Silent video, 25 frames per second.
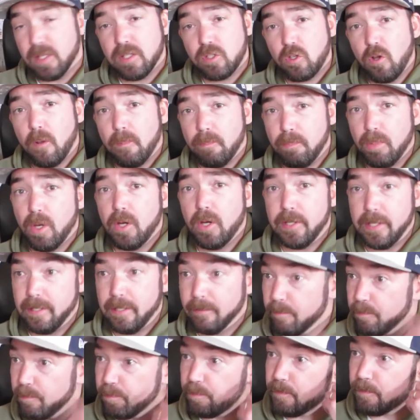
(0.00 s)
got body.
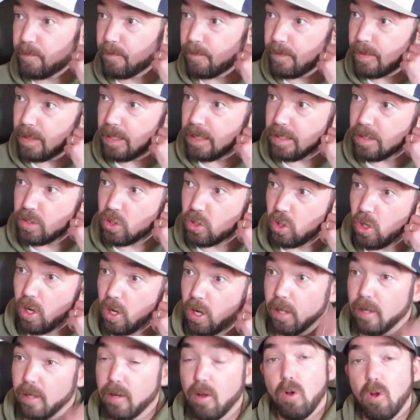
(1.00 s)
It's
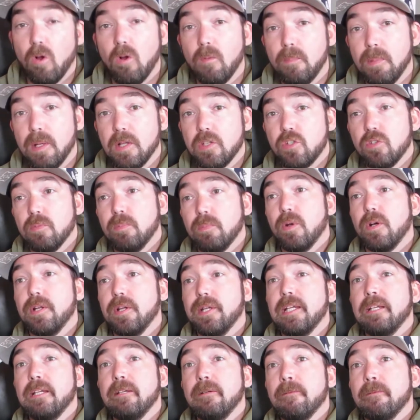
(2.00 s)
got a whole bunch of body.